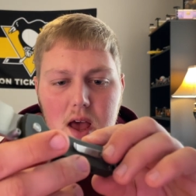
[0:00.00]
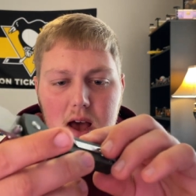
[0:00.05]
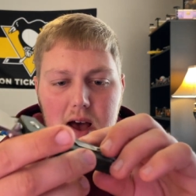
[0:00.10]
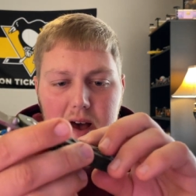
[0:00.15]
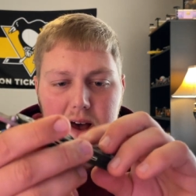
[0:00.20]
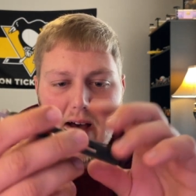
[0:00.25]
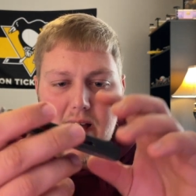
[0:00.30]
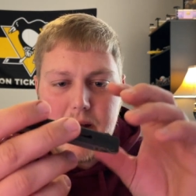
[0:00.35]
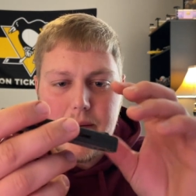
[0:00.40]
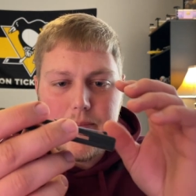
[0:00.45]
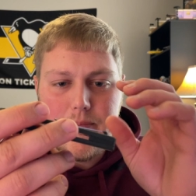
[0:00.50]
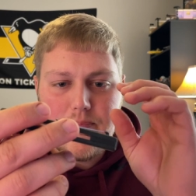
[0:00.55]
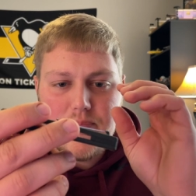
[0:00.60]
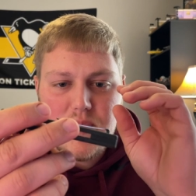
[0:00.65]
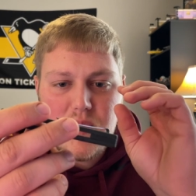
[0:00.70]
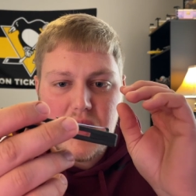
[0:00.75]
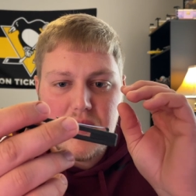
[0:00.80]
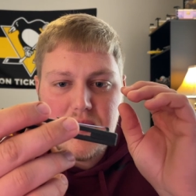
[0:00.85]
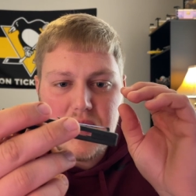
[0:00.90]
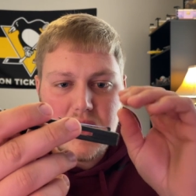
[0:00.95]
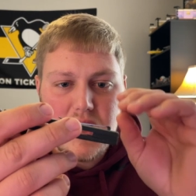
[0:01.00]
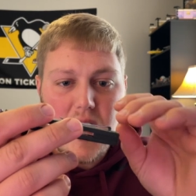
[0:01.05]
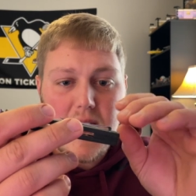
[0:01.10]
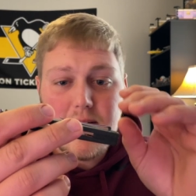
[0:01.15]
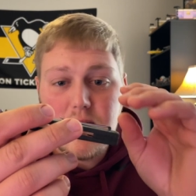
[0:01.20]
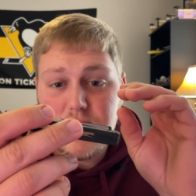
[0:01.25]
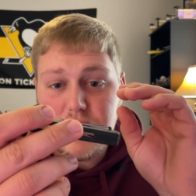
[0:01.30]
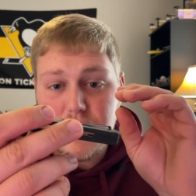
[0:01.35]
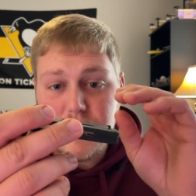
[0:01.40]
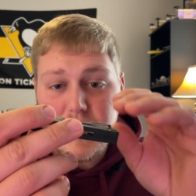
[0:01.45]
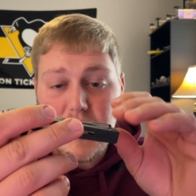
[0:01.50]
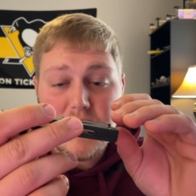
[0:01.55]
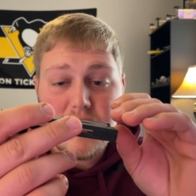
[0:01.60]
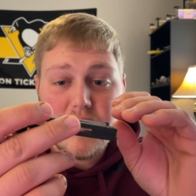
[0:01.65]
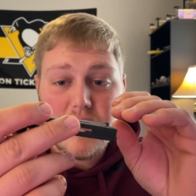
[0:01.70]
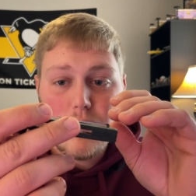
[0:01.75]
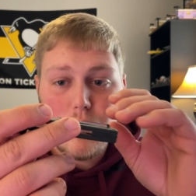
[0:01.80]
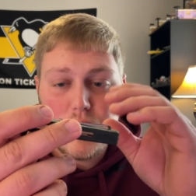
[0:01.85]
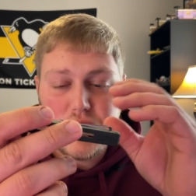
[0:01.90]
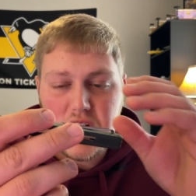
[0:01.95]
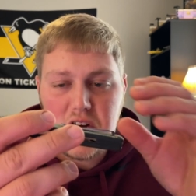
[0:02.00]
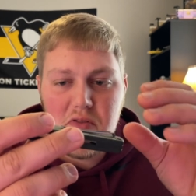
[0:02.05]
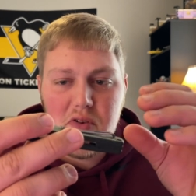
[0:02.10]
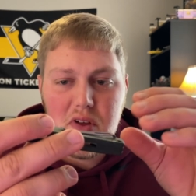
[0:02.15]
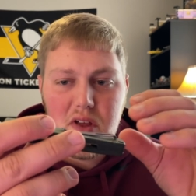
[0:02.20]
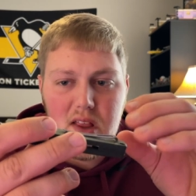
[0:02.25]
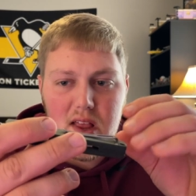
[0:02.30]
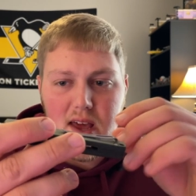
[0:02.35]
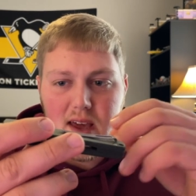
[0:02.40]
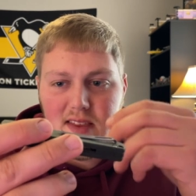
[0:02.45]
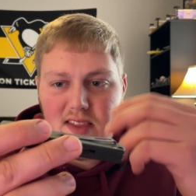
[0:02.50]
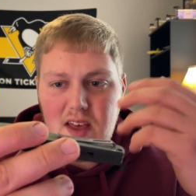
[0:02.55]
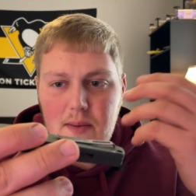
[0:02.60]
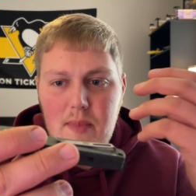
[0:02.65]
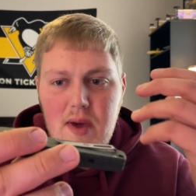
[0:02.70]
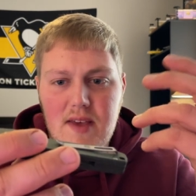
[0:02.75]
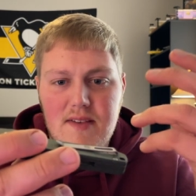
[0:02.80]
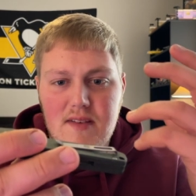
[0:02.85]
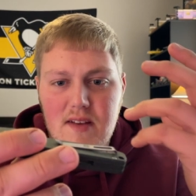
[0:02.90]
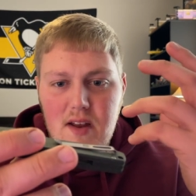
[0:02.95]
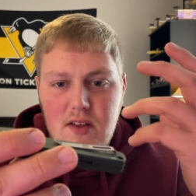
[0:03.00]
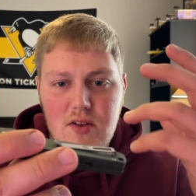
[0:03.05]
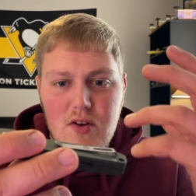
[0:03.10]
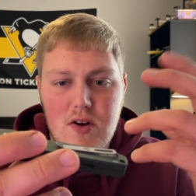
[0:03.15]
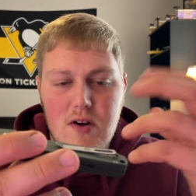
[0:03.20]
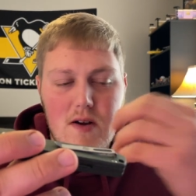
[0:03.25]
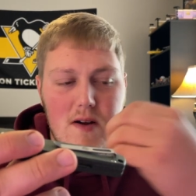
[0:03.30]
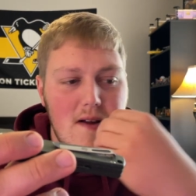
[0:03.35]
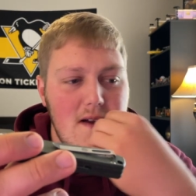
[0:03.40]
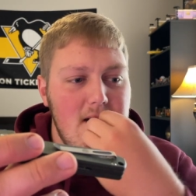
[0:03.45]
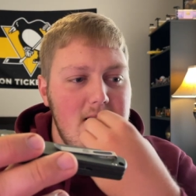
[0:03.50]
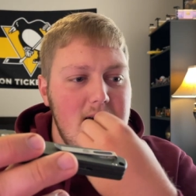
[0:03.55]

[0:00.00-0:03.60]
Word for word: Um, the liners are nested, which I really like. That makes another,